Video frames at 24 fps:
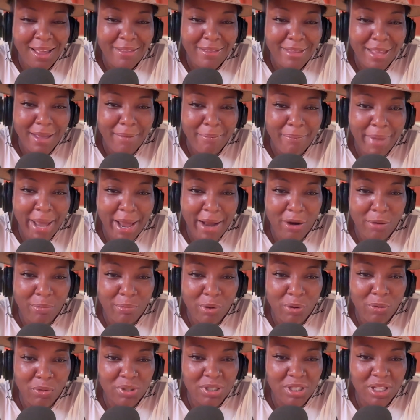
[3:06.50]
that matter
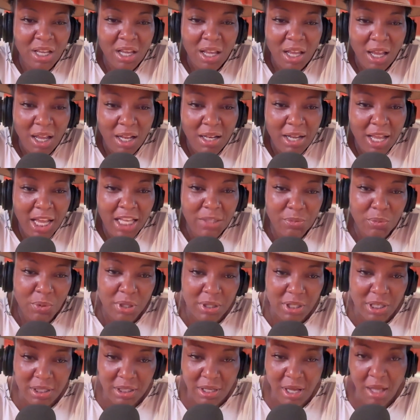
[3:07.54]
most. And that's what
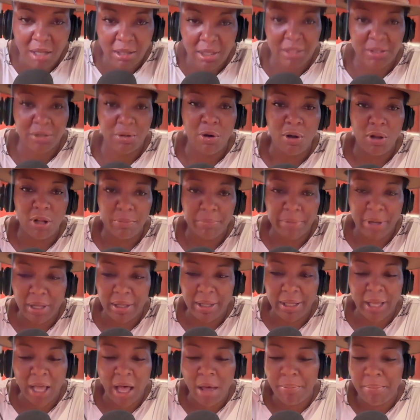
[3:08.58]
these holidays are all about.
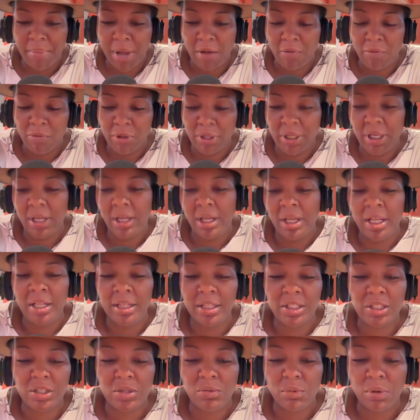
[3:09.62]
Like, I'm not really
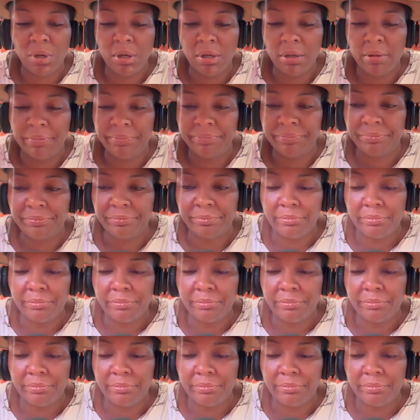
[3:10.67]
into I'm